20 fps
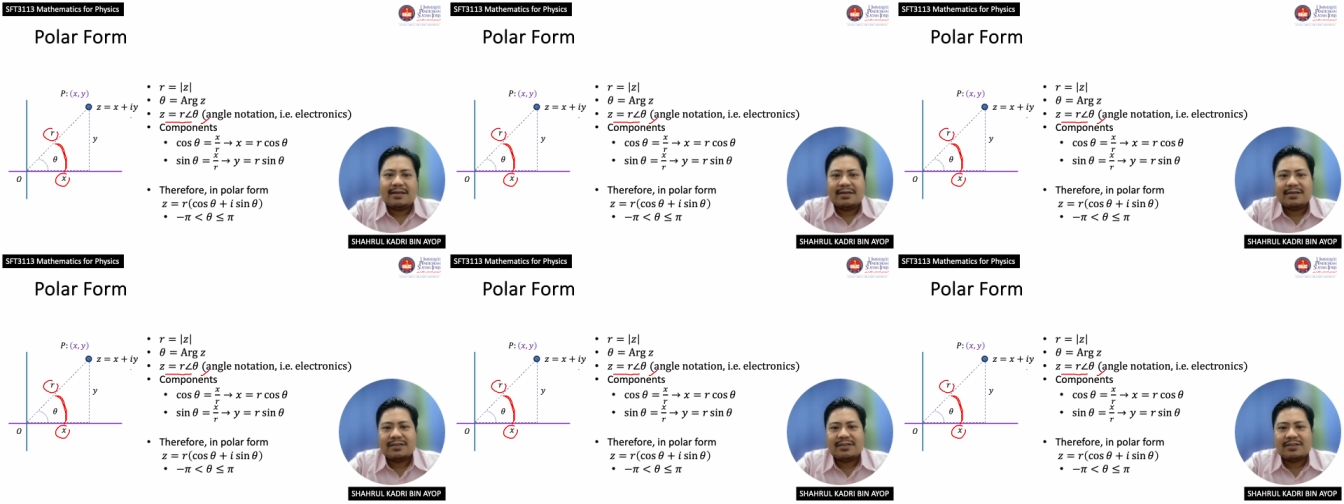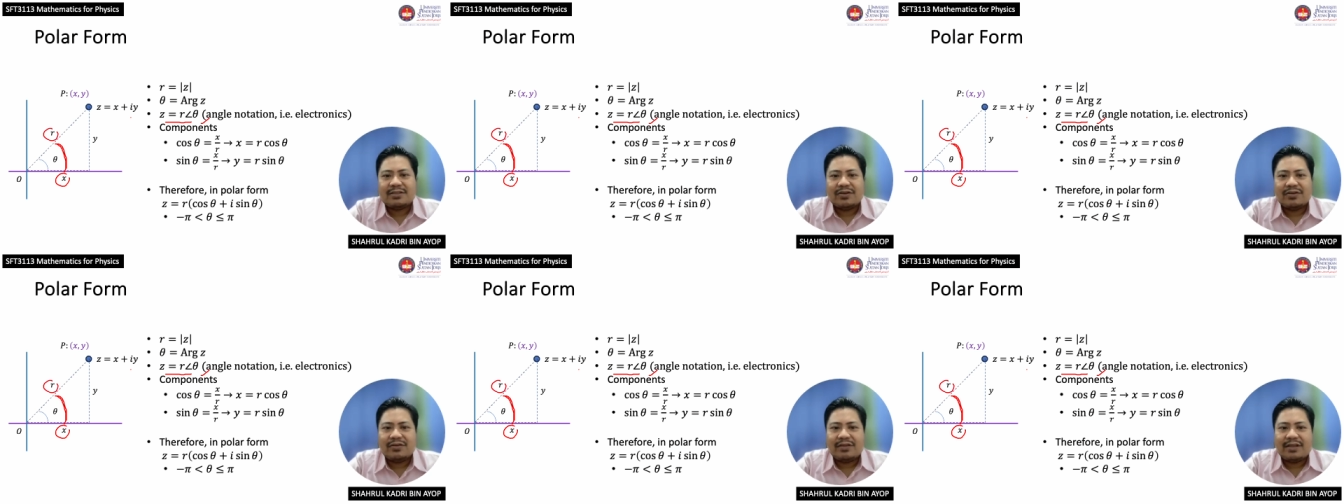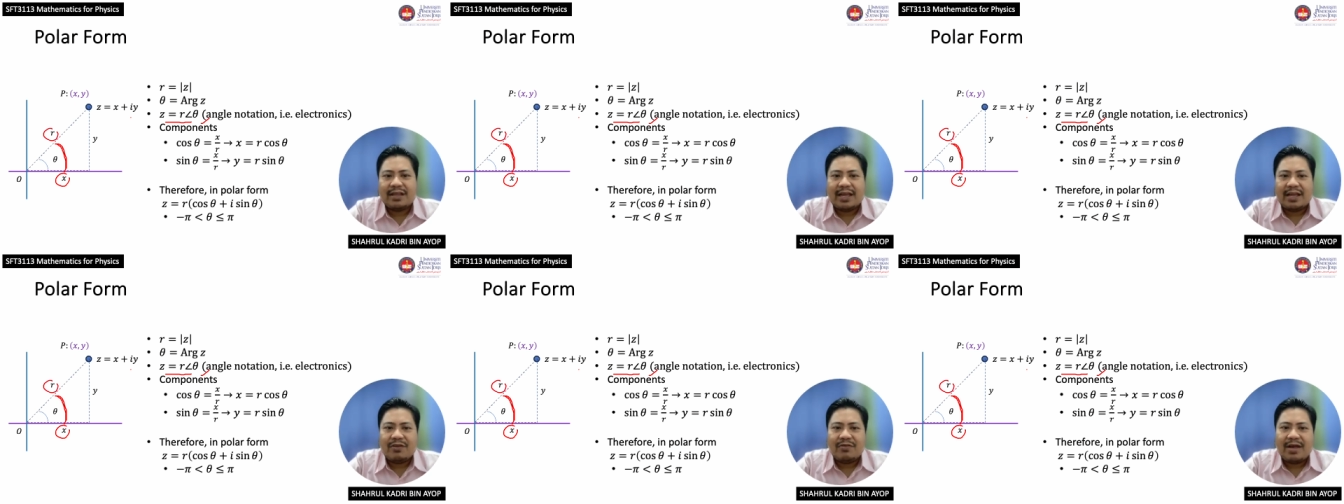so
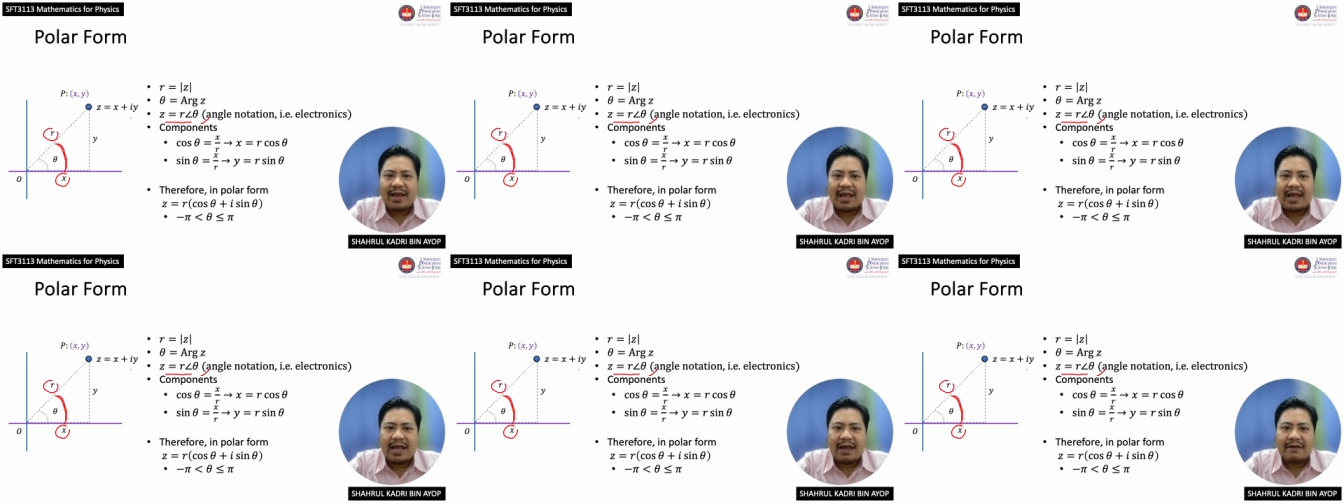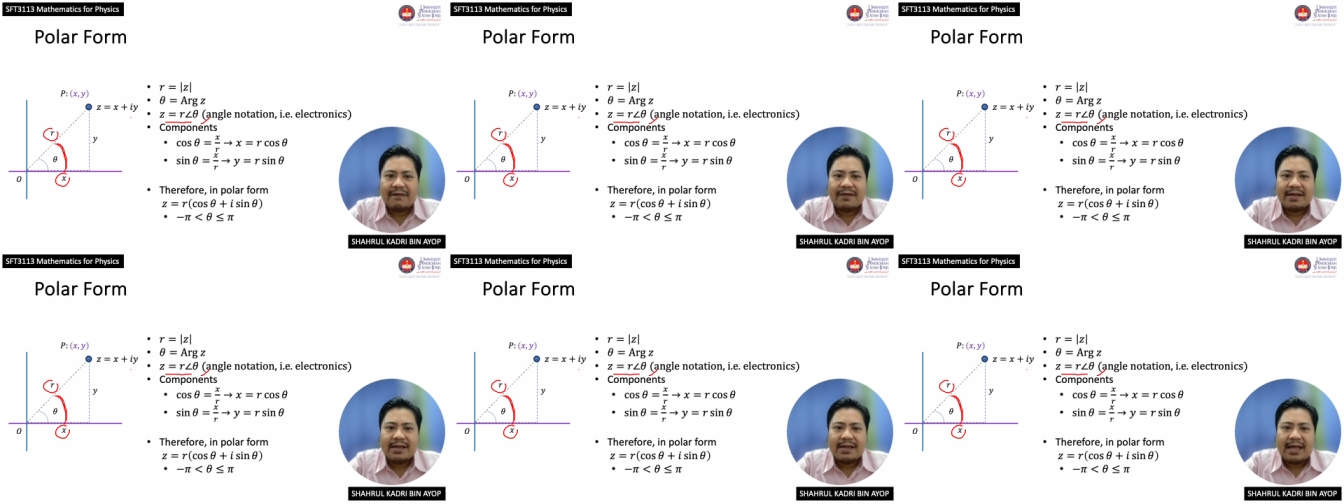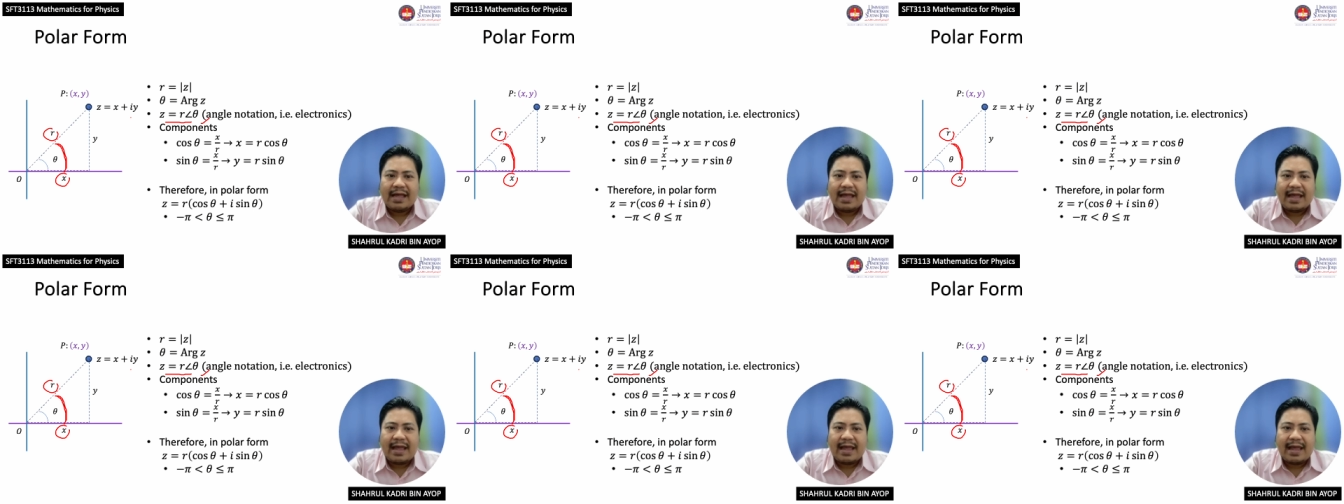that you have
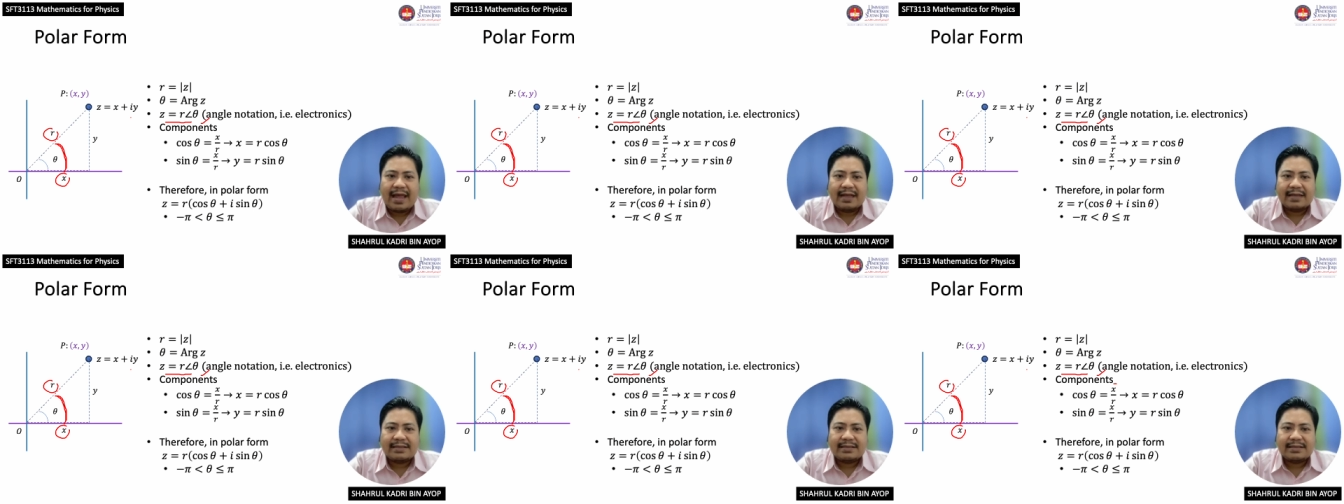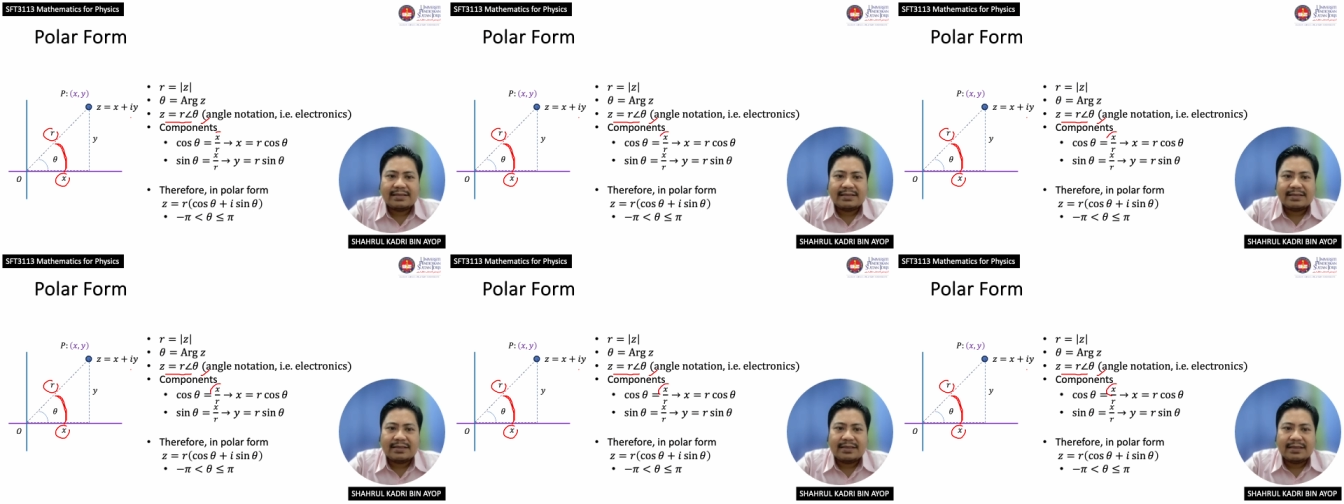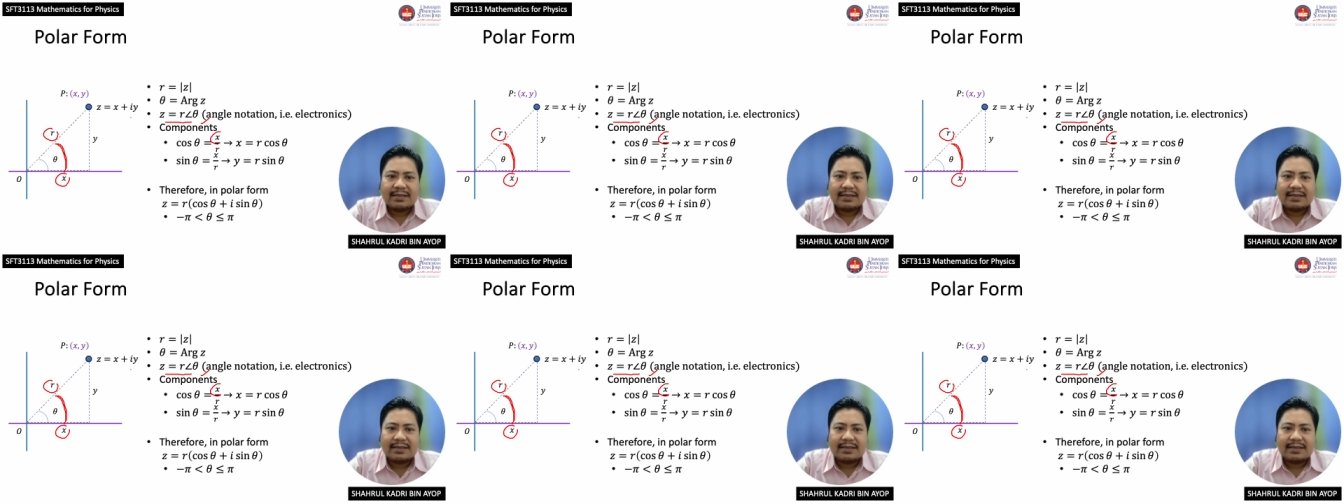x